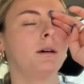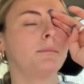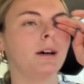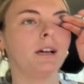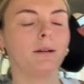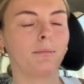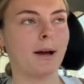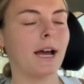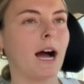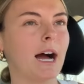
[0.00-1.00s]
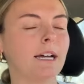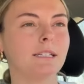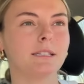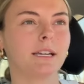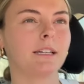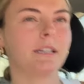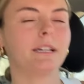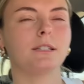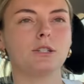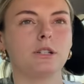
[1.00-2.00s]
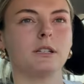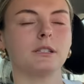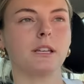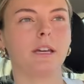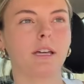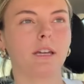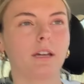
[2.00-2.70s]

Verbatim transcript: but my eyes lately, it's just like